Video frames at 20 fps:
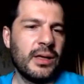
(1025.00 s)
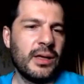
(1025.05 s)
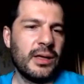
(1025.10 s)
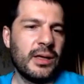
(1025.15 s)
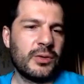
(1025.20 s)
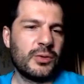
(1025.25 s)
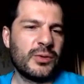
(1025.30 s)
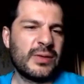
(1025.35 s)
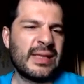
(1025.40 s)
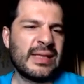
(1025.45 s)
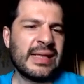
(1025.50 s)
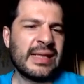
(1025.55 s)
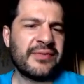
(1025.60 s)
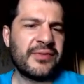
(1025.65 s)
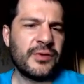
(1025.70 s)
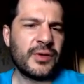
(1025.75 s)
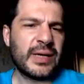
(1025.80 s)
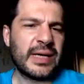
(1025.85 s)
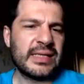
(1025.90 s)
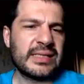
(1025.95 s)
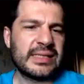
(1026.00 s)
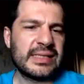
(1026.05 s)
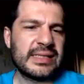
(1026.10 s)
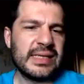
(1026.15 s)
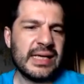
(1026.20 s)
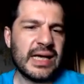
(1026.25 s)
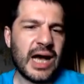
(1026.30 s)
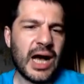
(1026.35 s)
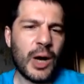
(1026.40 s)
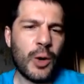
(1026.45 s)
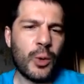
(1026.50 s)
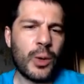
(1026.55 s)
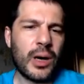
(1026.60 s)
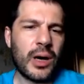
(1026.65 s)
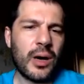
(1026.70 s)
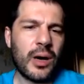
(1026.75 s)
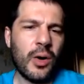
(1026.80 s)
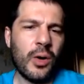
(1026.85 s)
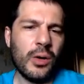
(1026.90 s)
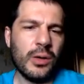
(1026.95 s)
To the left, you can see
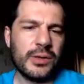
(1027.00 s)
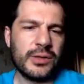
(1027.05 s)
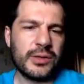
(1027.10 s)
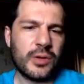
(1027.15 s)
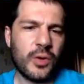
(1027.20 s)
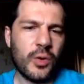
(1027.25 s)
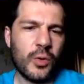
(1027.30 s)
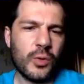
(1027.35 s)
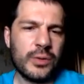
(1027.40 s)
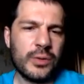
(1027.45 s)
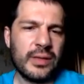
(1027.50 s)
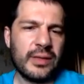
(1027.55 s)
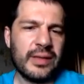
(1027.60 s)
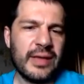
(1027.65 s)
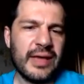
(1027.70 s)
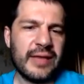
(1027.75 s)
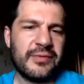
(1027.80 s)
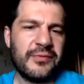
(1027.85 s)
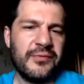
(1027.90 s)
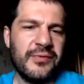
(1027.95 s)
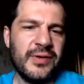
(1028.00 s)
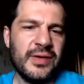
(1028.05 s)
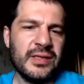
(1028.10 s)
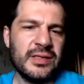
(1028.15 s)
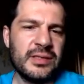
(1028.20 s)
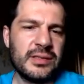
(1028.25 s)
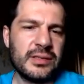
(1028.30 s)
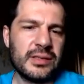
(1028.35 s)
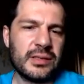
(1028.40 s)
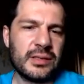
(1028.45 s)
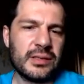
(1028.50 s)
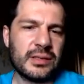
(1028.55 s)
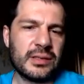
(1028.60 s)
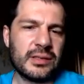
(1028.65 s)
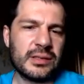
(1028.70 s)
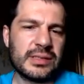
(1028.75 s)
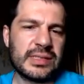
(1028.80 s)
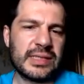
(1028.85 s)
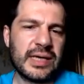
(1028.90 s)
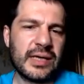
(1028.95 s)
our old code that feed
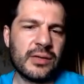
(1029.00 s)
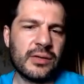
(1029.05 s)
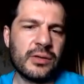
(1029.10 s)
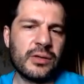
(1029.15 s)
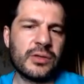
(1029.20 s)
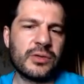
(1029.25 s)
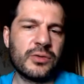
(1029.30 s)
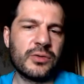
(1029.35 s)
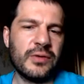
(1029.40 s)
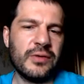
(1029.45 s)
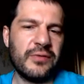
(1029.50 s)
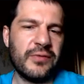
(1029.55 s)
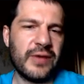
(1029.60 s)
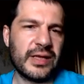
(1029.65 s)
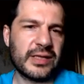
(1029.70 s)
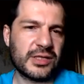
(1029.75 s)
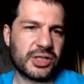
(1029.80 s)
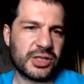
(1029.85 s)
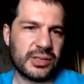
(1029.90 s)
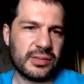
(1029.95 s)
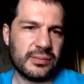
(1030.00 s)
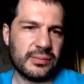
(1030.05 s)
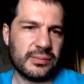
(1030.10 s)
scheduler to the function.